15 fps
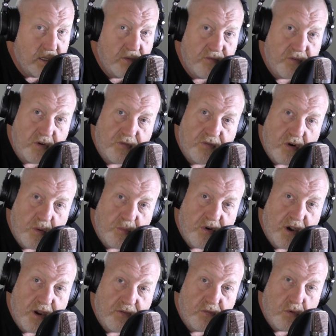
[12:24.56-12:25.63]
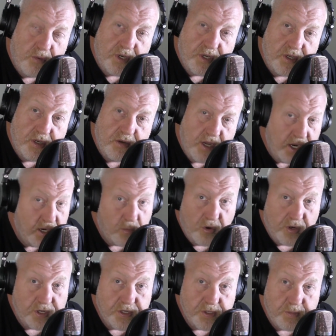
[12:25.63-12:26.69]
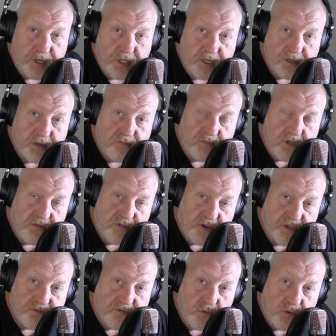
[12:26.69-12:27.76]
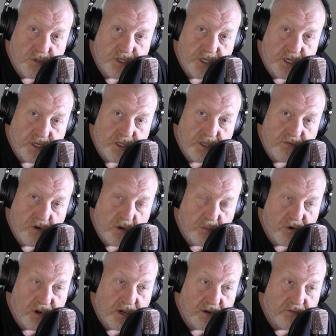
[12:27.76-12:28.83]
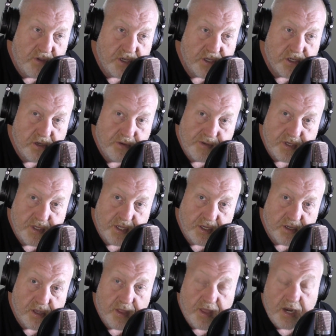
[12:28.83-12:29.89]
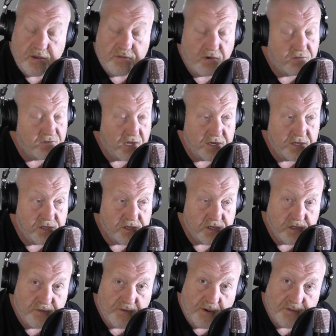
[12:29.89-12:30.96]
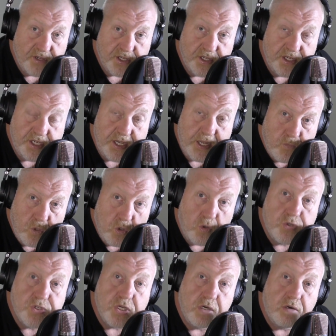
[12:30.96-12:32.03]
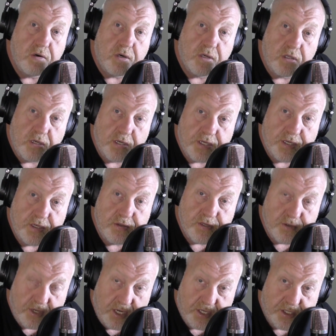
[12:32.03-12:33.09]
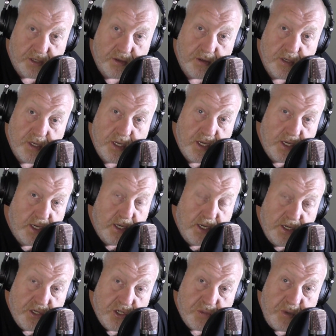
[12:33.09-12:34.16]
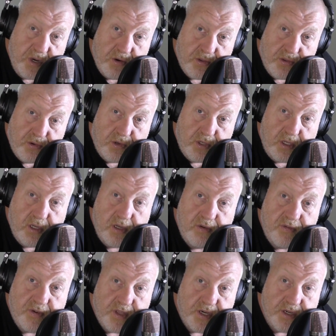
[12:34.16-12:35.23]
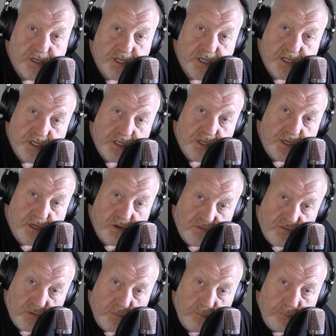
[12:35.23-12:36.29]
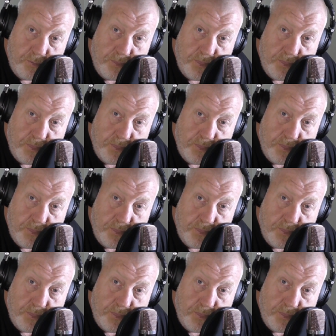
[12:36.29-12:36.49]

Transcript: feel very proud of what we did. Anybody who's been in the Defence Force, they're very proud of their service and things like that, even if they didn't serve overseas. Also, I'd like to ask you to spare a thought for those that are still in uniform.